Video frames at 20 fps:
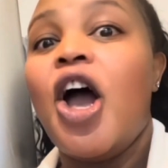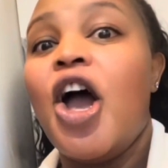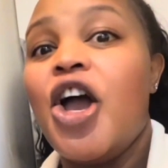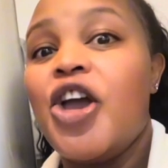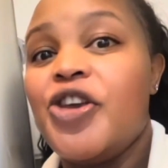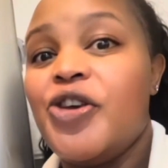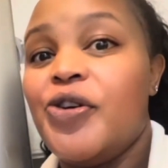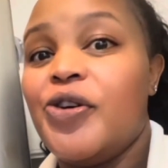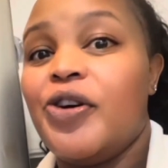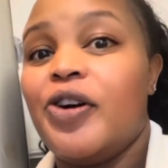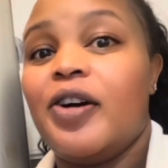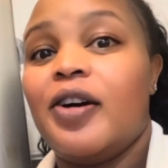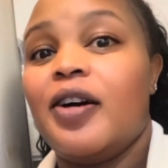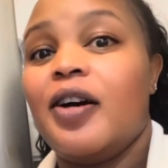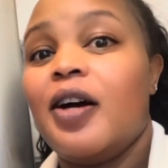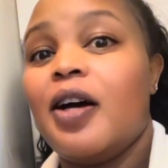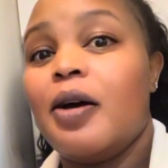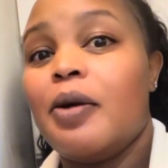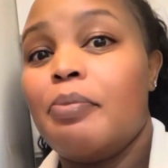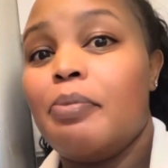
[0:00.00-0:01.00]
your
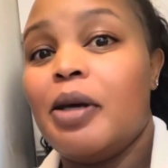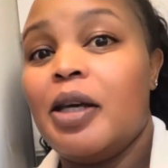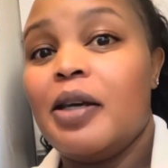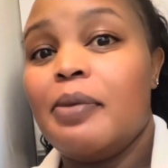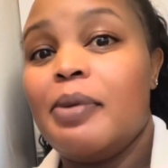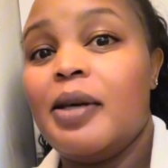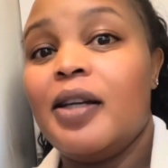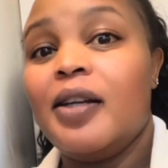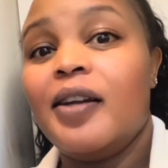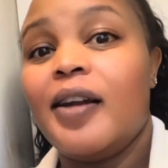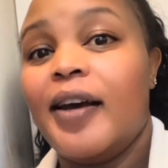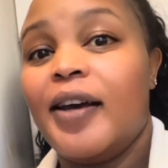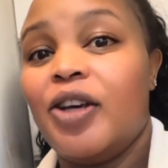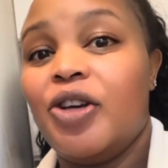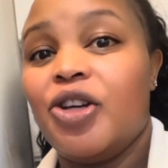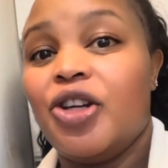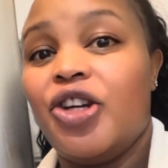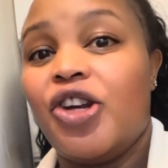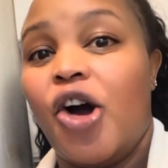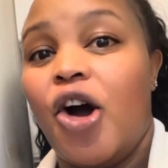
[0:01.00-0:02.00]
baby, like
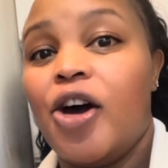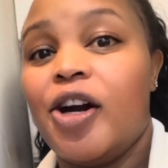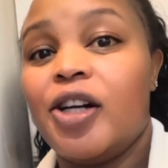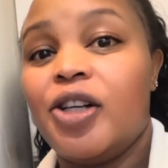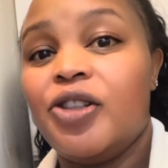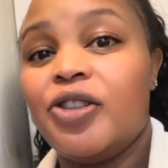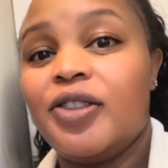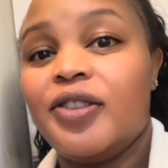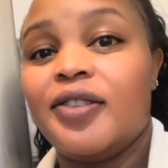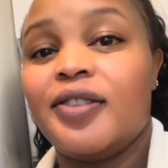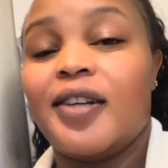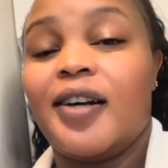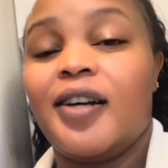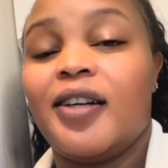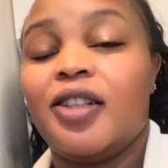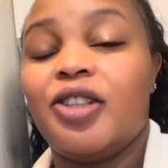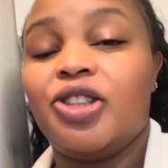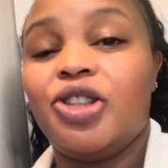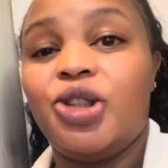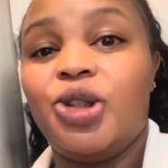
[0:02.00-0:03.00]
your daughter, your
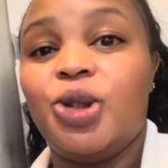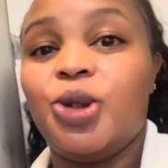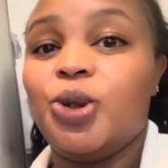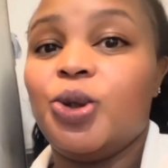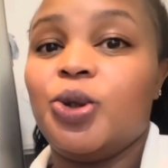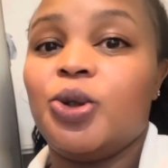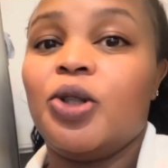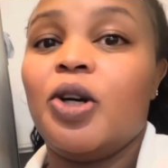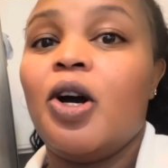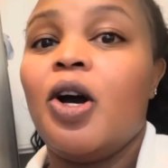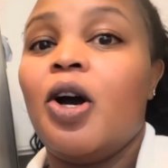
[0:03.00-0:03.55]
son, to